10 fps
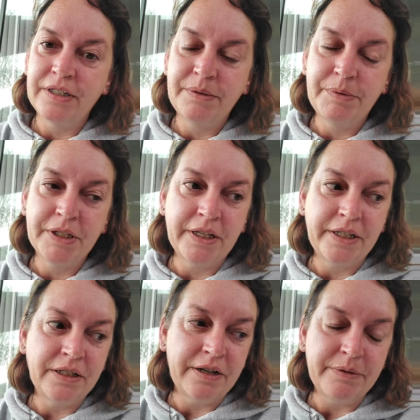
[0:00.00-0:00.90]
It's been
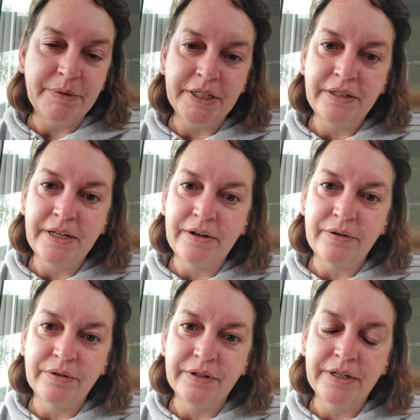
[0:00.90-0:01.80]
like 9 months
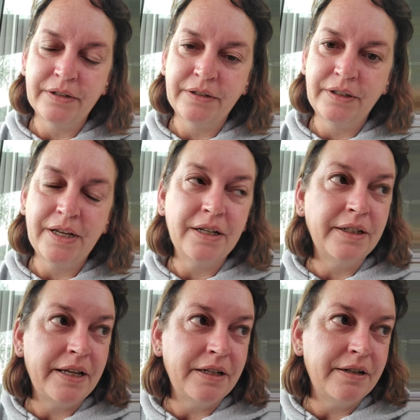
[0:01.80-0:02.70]
now, or yeah,
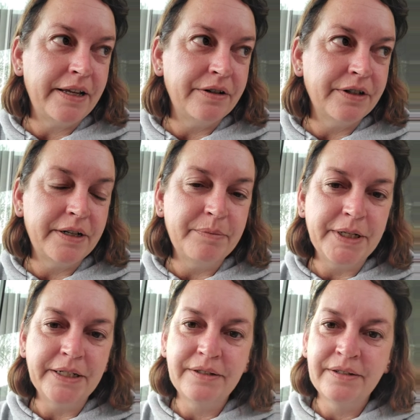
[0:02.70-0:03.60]
eight or 9
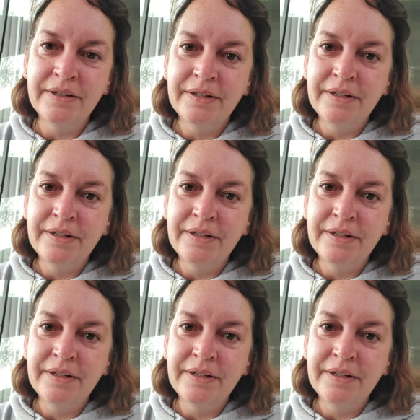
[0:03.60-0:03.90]
months.